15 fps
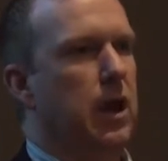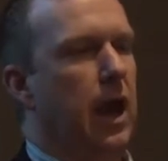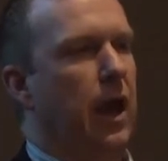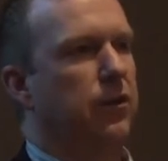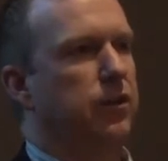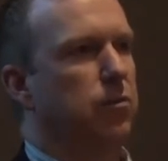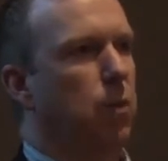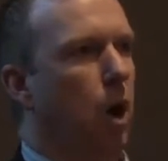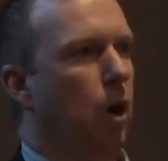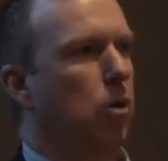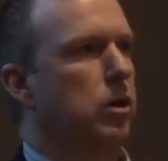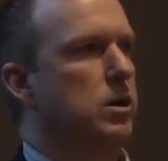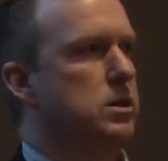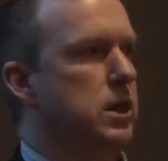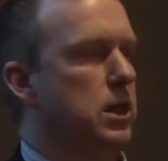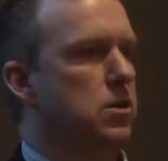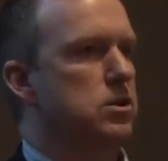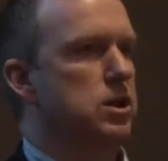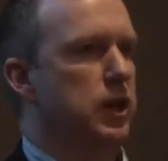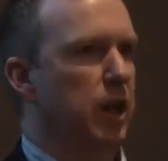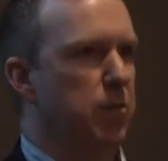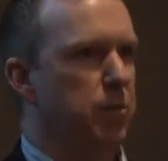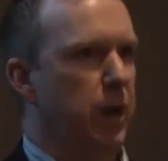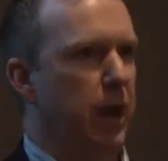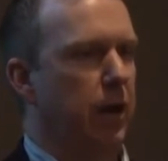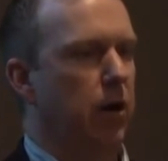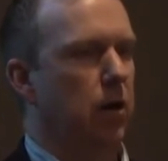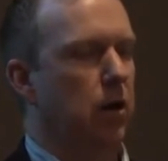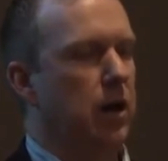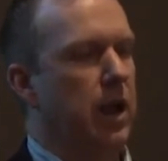As the model continues to get
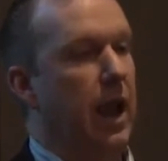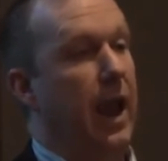better,